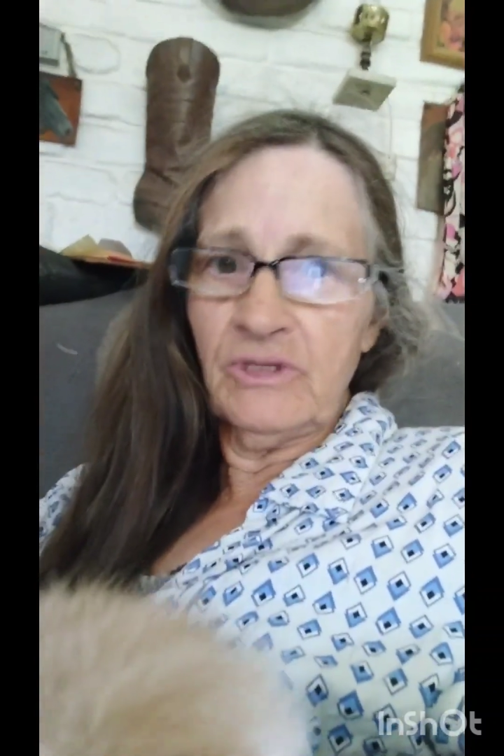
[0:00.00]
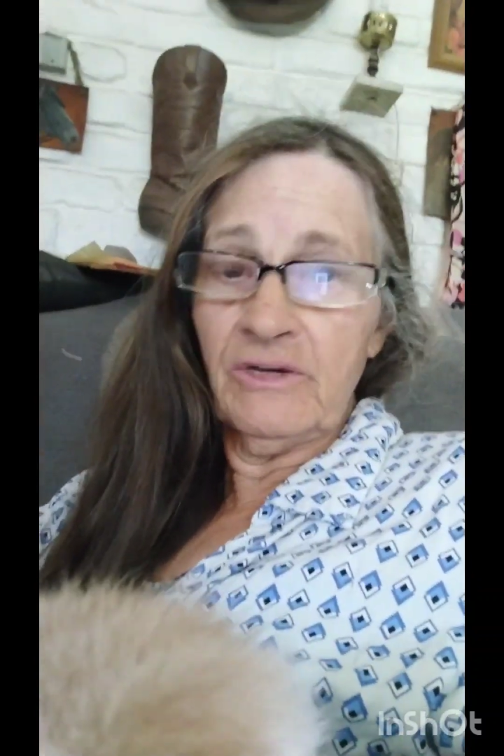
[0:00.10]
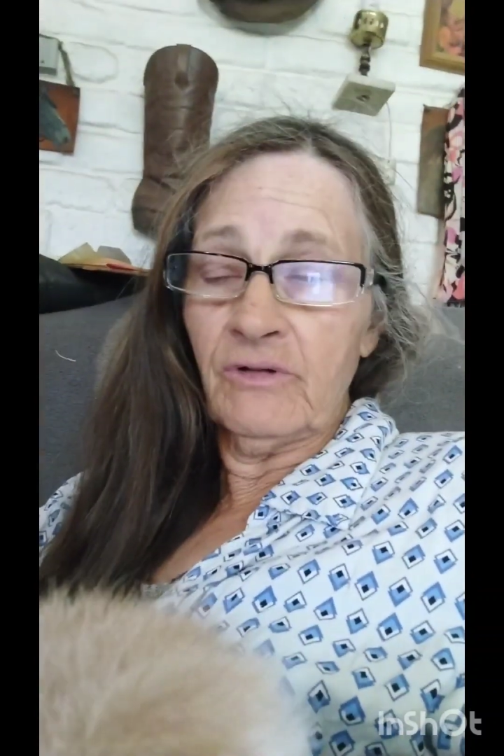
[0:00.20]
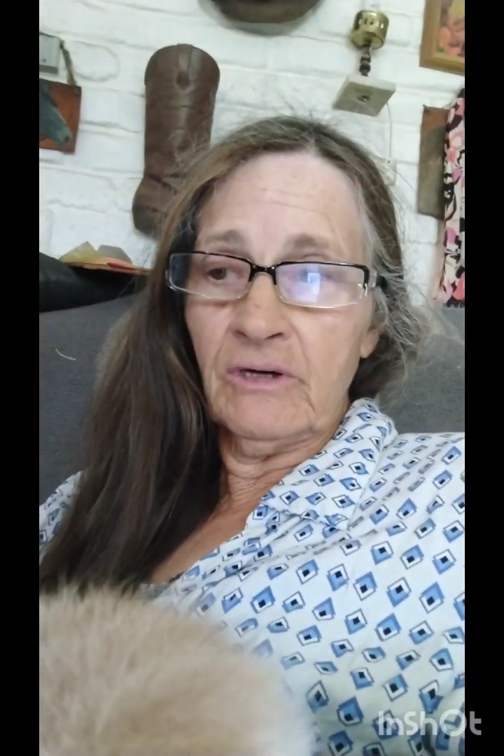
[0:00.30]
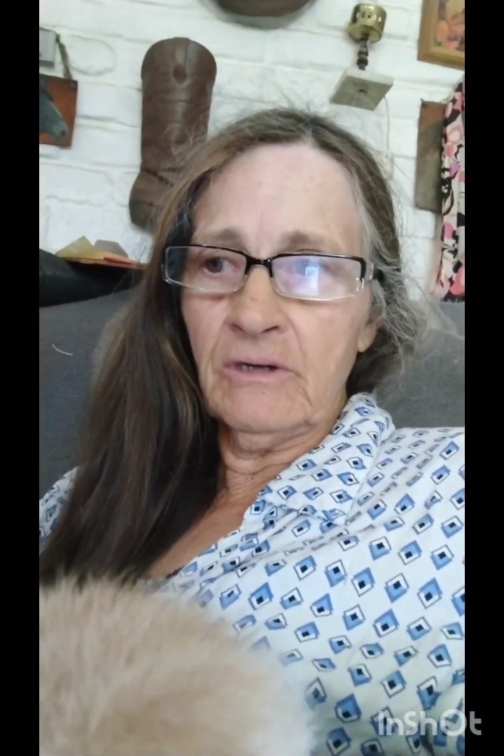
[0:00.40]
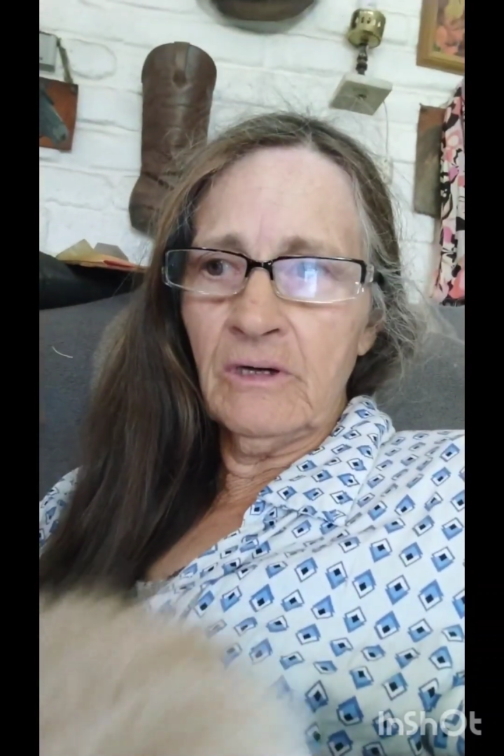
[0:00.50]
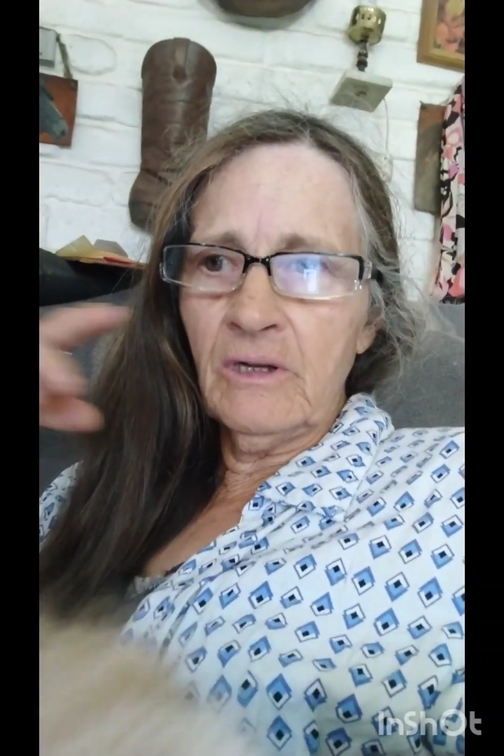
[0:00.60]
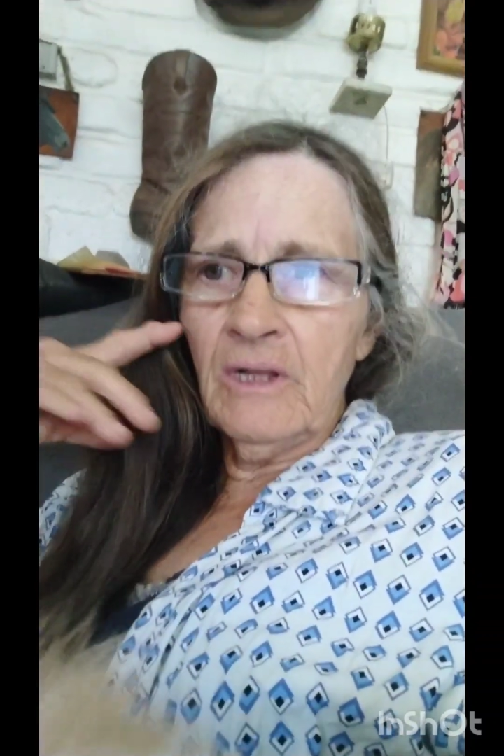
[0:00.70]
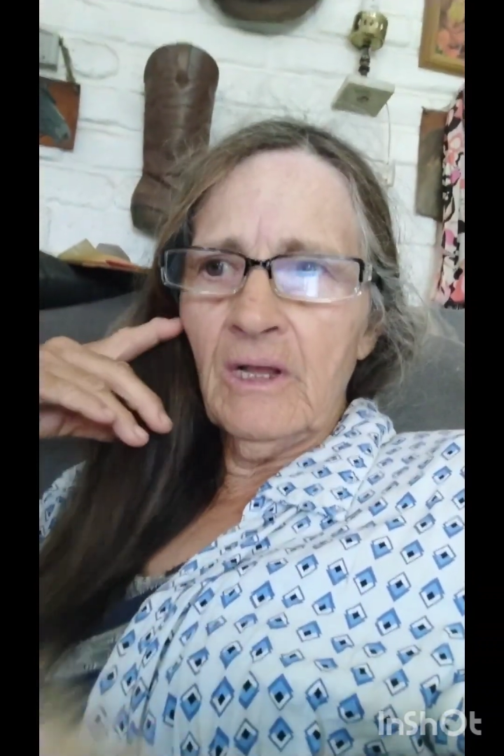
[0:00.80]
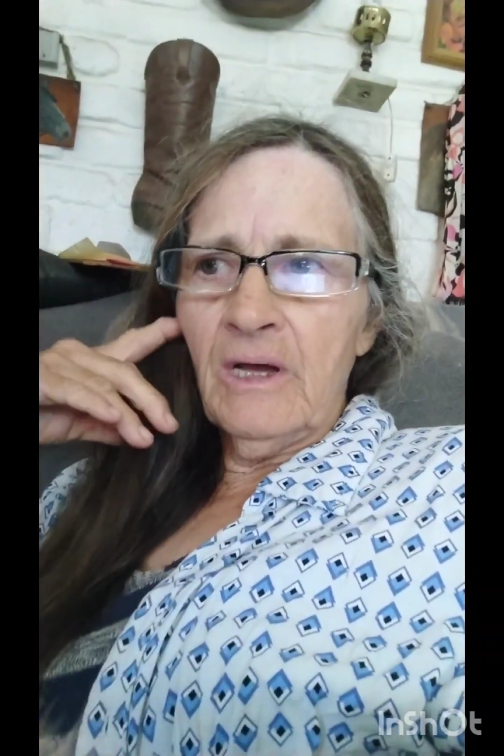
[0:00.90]
never.
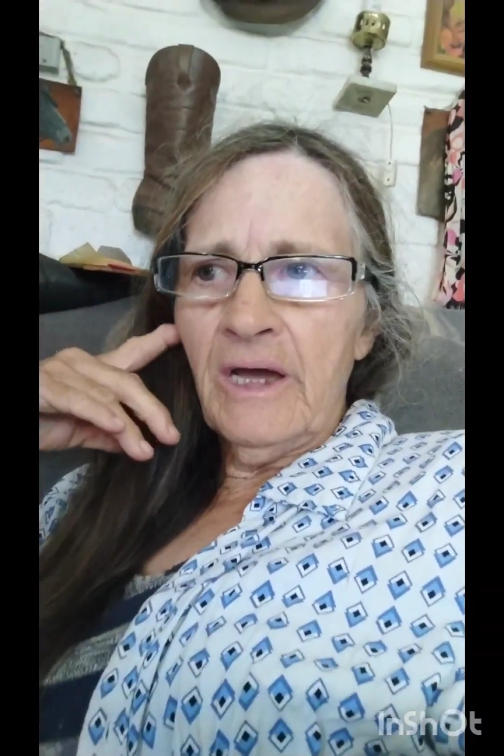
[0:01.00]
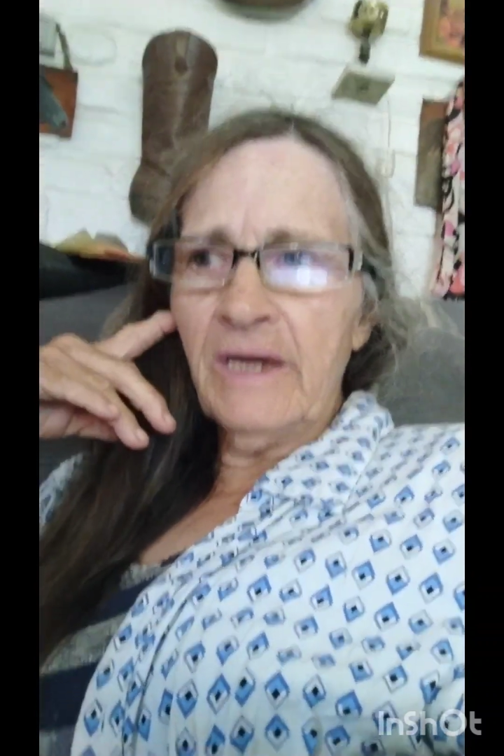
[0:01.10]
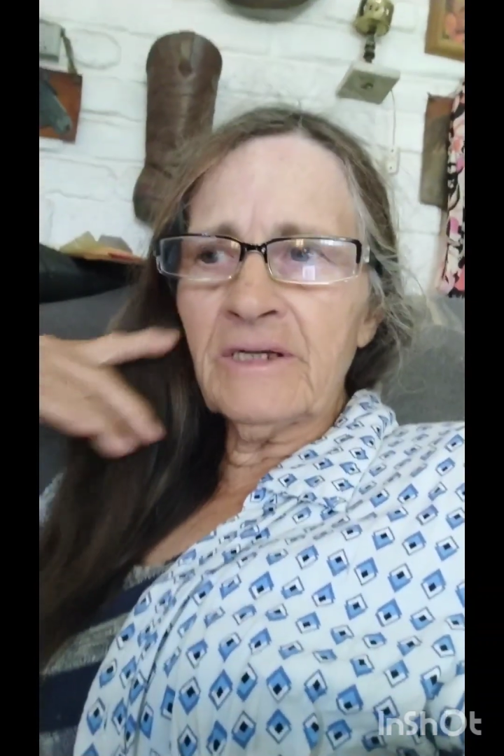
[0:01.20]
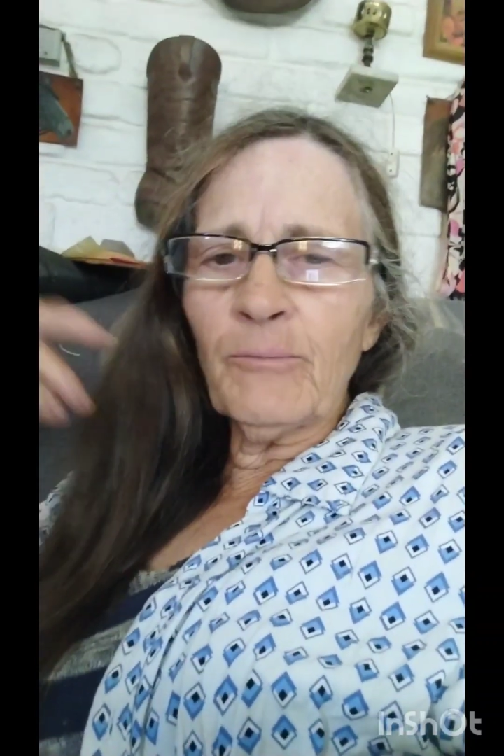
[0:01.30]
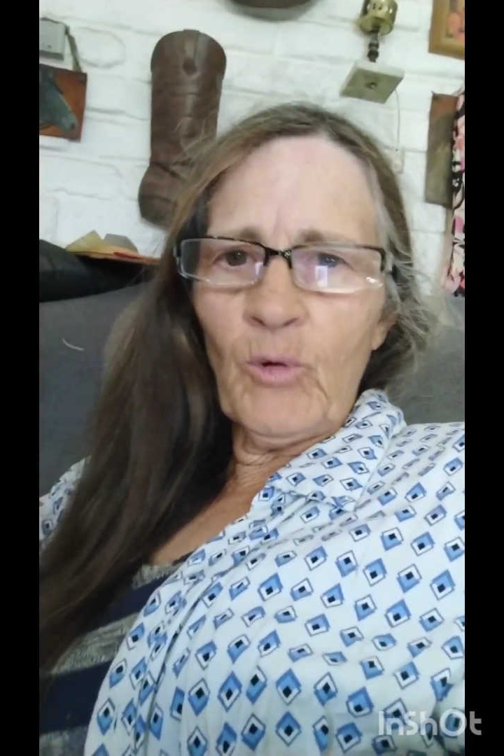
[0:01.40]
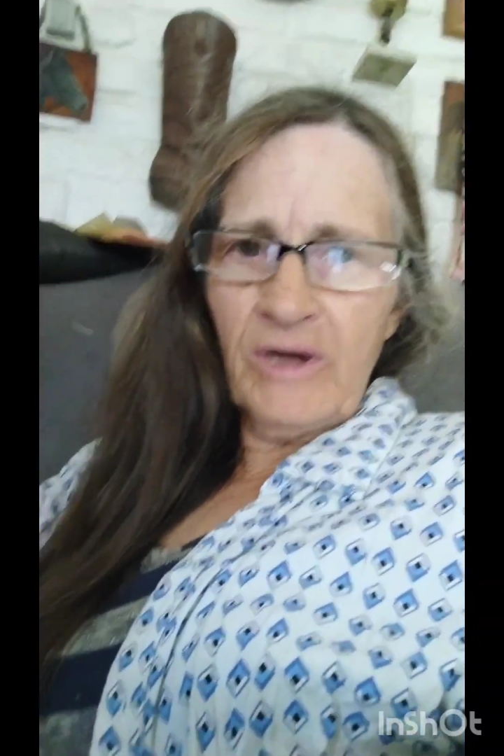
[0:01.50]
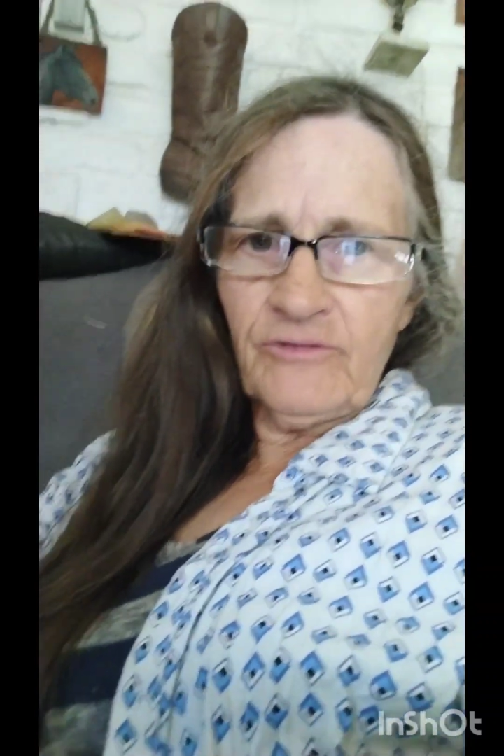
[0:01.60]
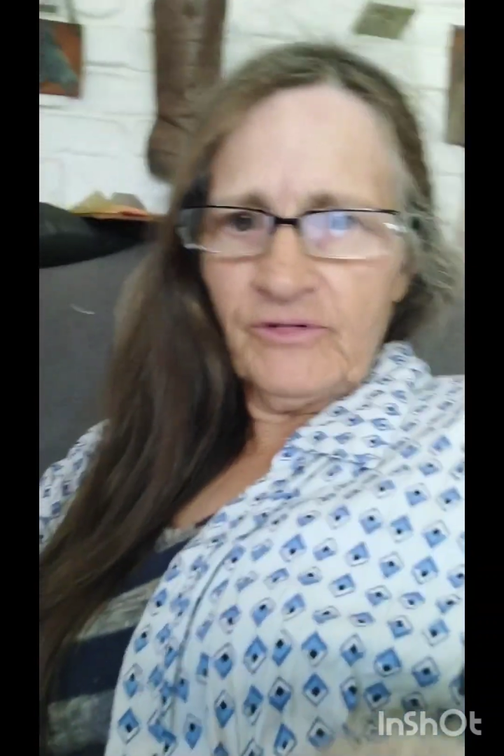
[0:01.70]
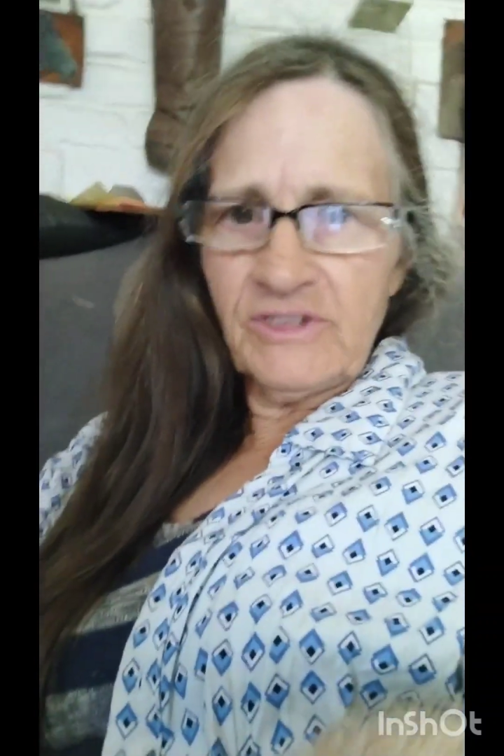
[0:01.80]
And I'm quite